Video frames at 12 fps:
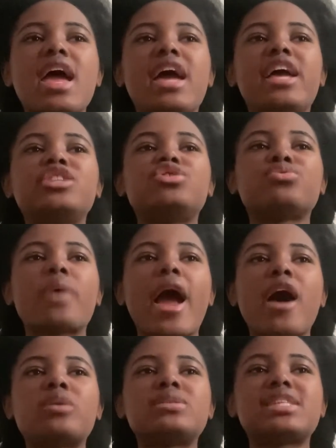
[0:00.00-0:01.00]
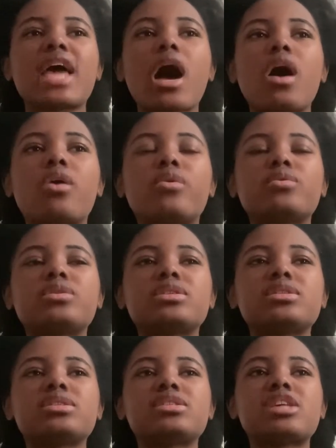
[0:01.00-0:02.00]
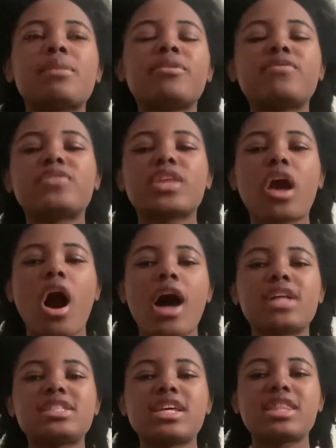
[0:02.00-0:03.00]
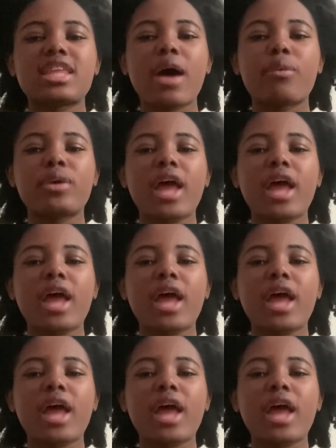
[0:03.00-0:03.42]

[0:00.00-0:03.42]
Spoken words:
it drowns out some of the content that would